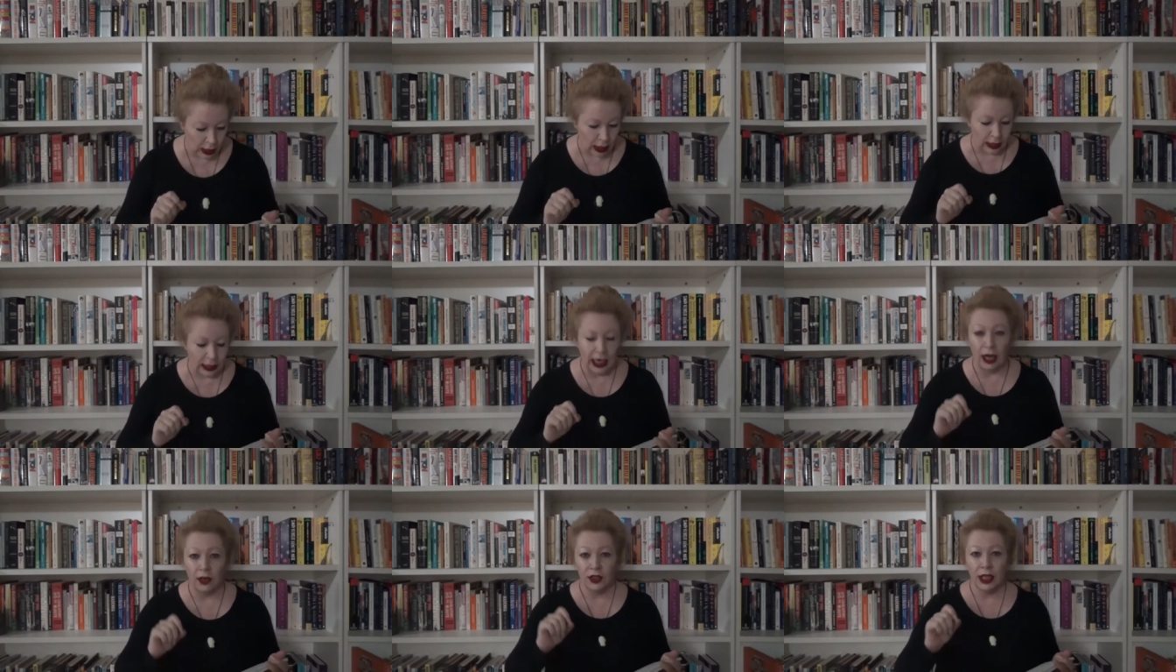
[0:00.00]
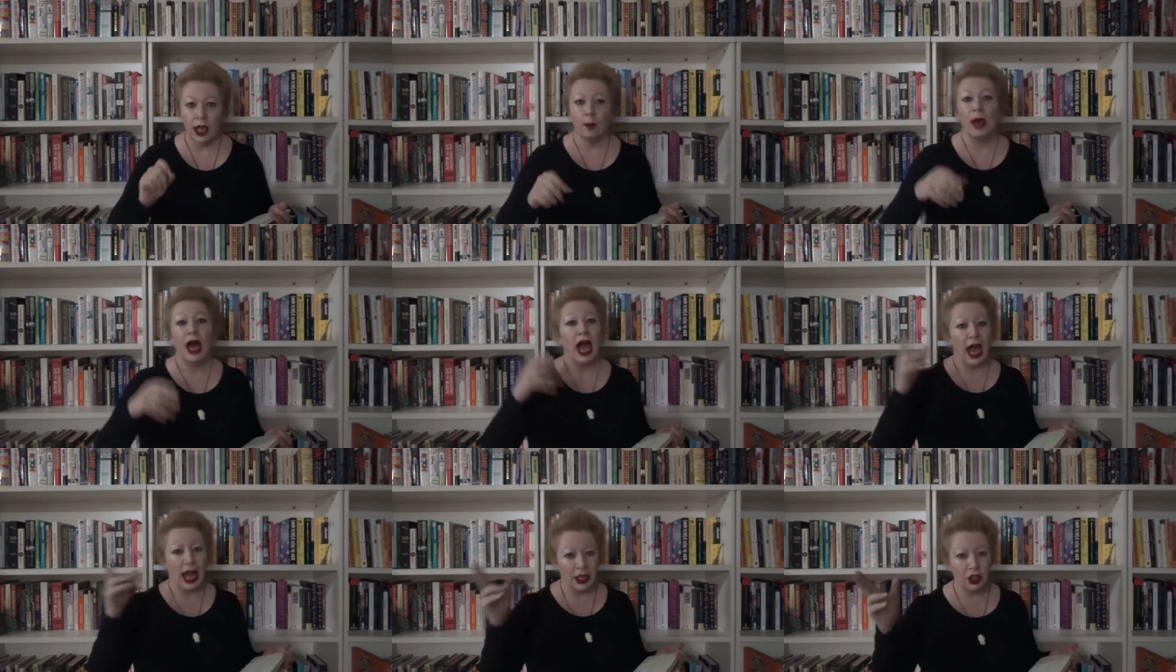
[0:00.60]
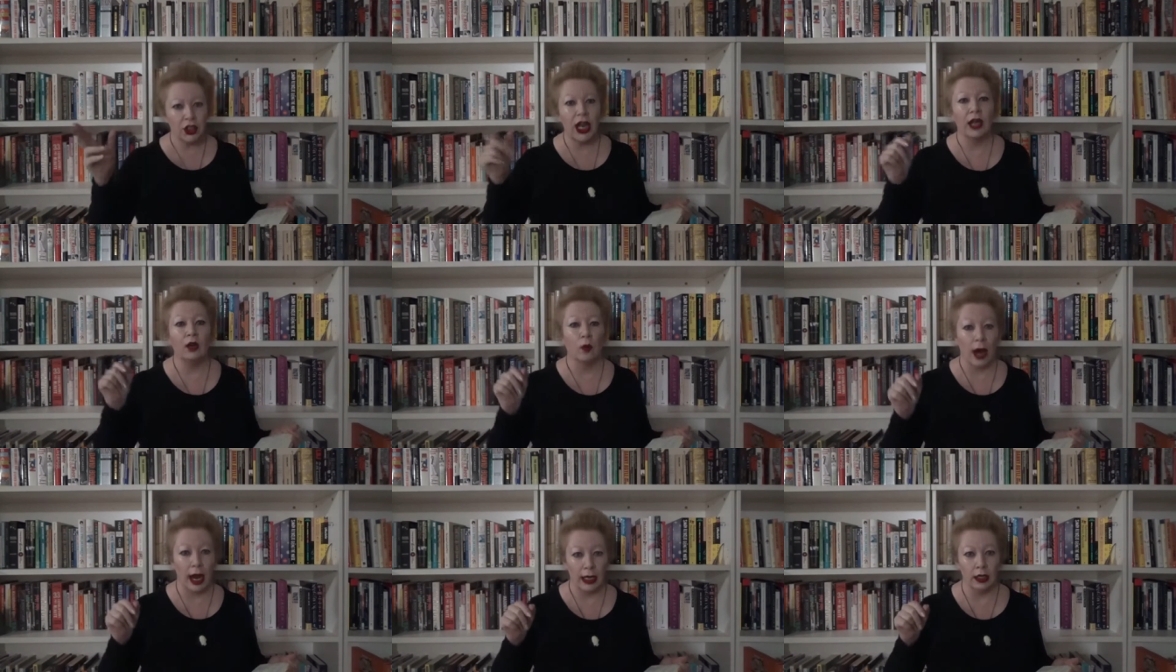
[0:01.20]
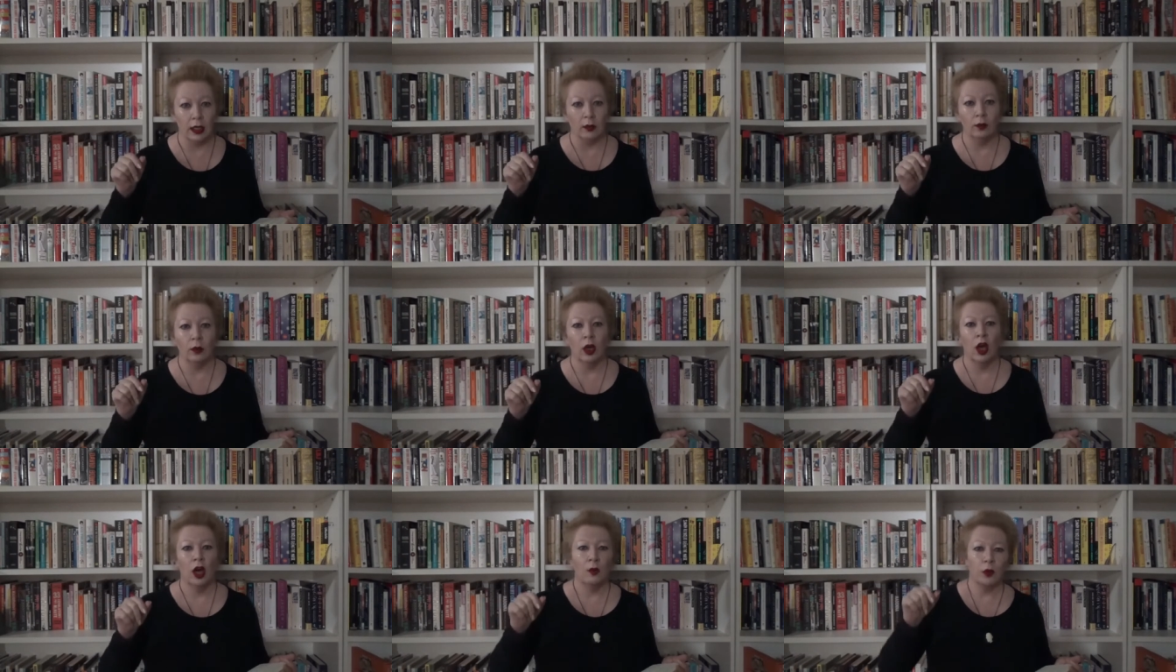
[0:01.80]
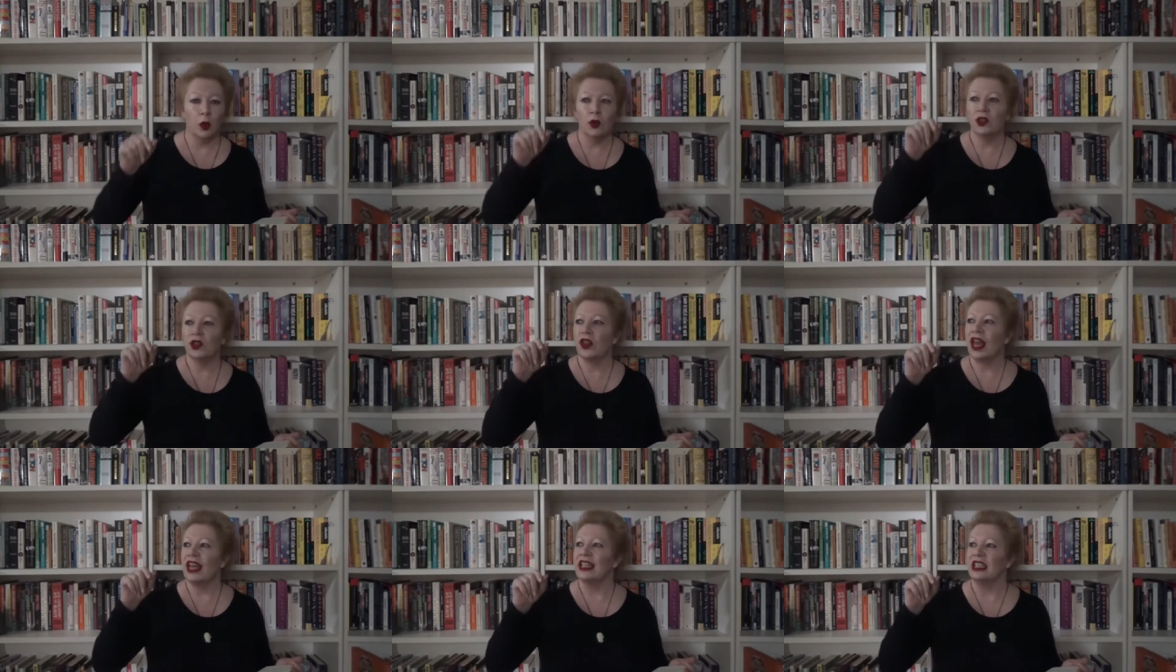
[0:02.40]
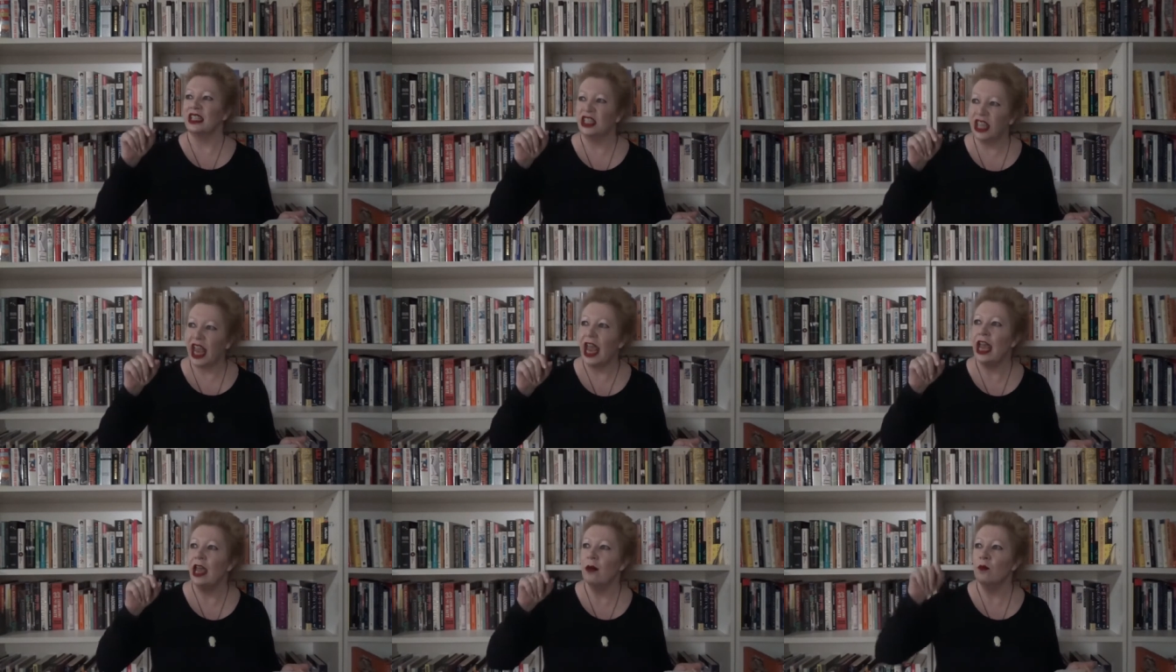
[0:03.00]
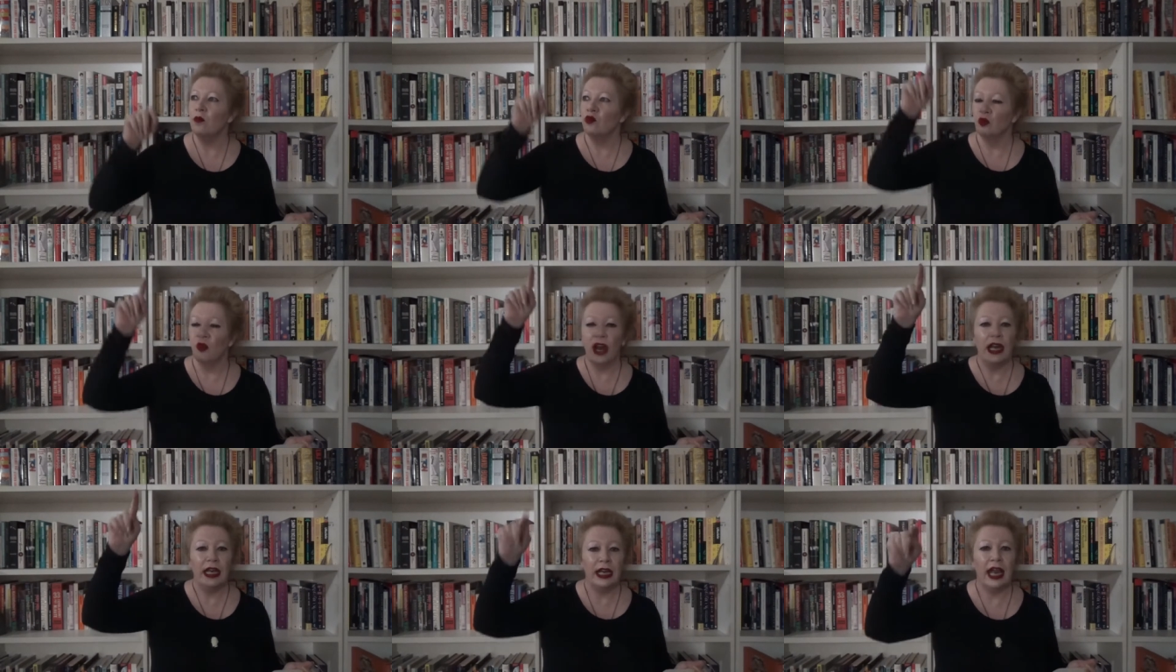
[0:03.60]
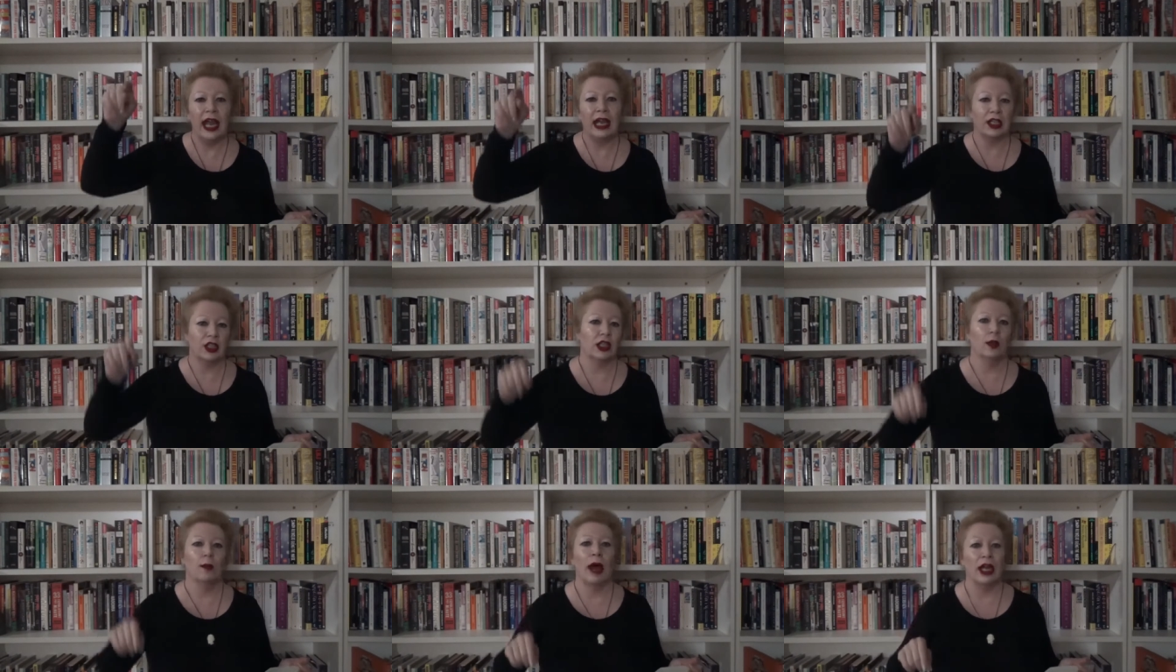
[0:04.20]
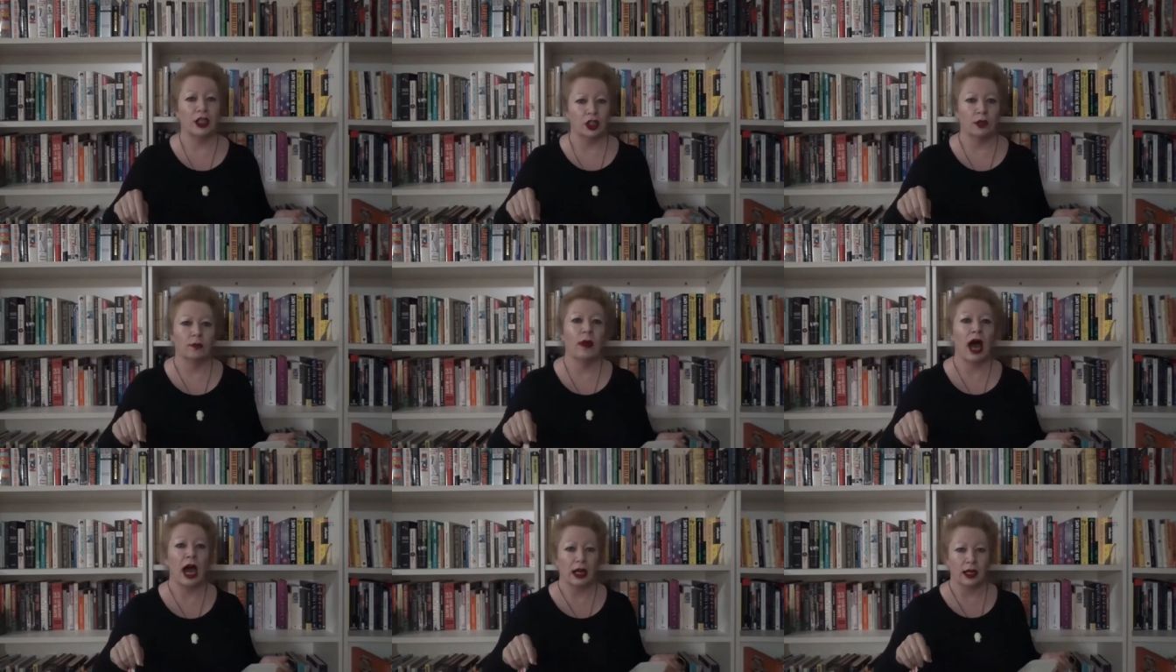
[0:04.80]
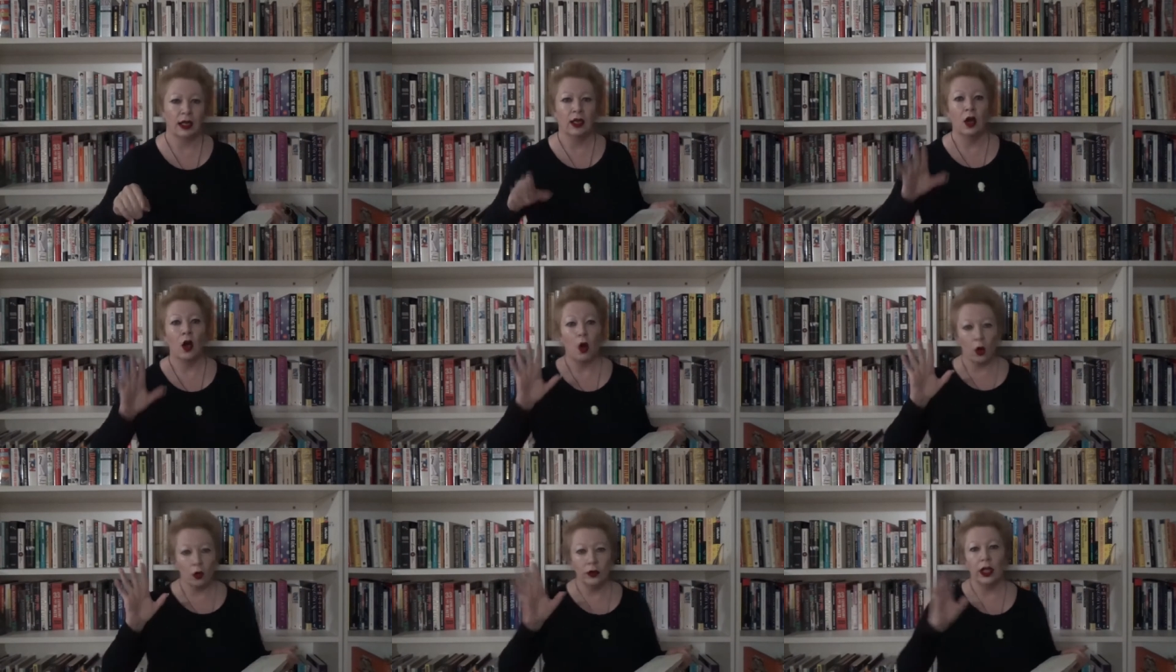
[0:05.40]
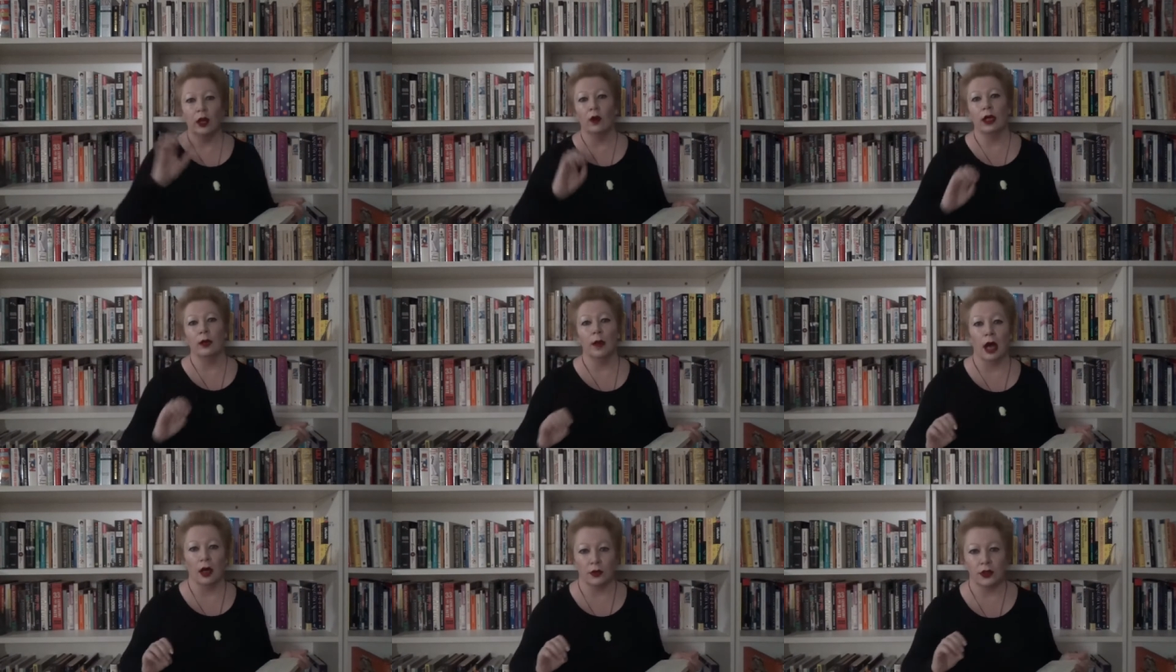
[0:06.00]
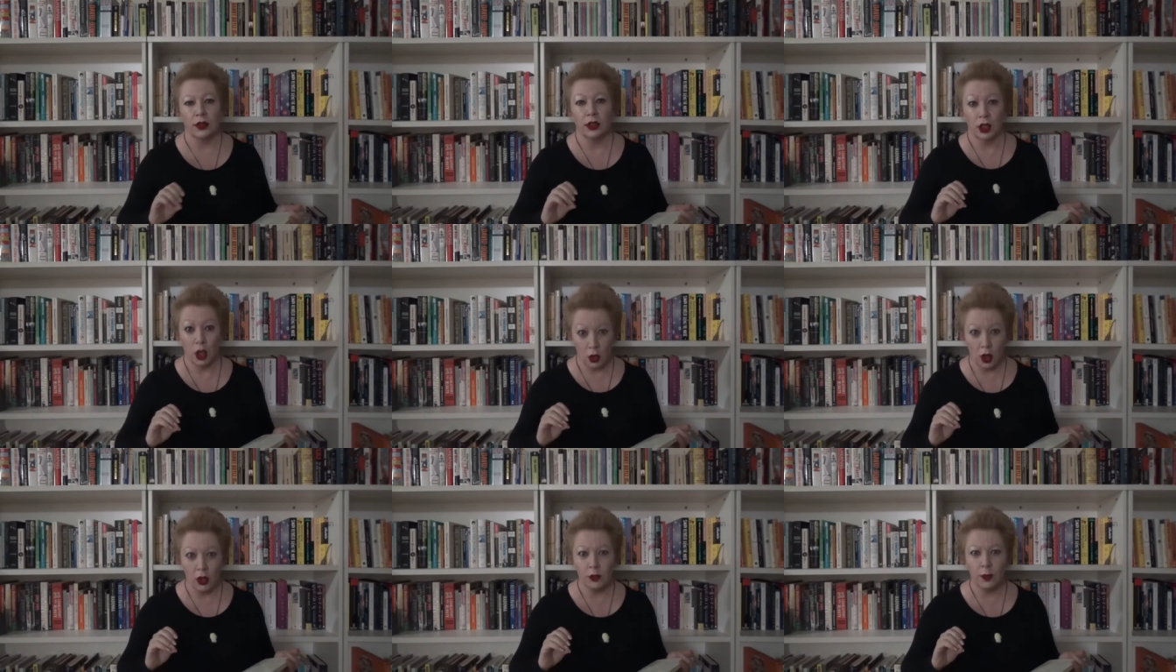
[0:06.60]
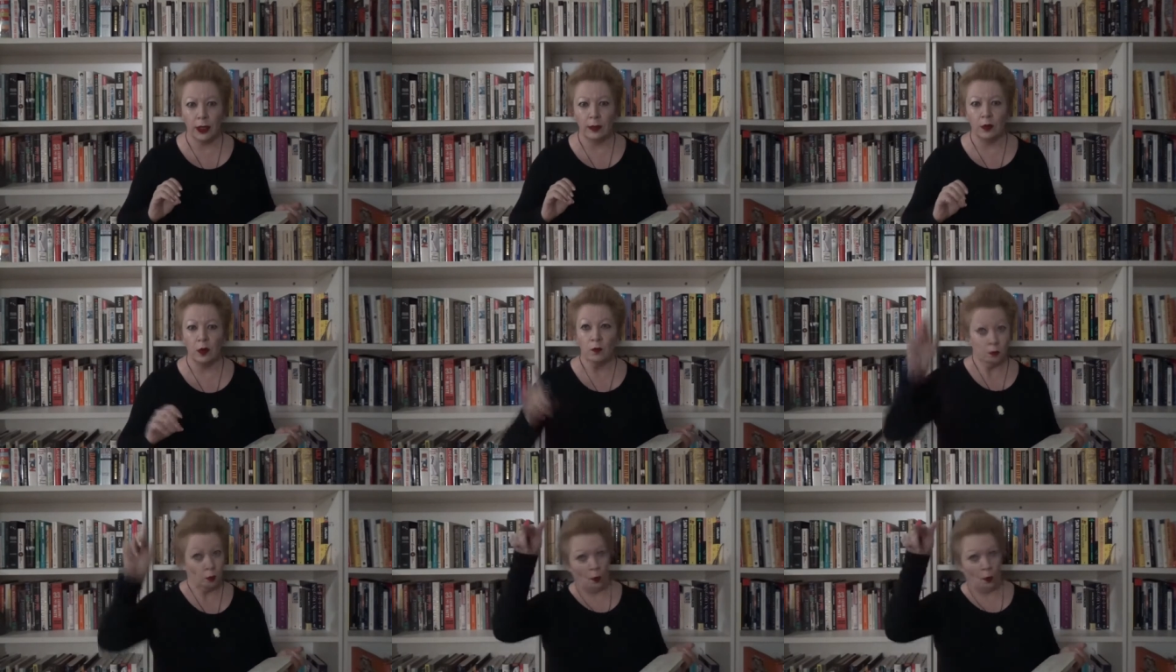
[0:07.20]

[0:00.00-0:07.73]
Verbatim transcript: Now, some #random puts that damn red exclamation mark on their emails. You know those people?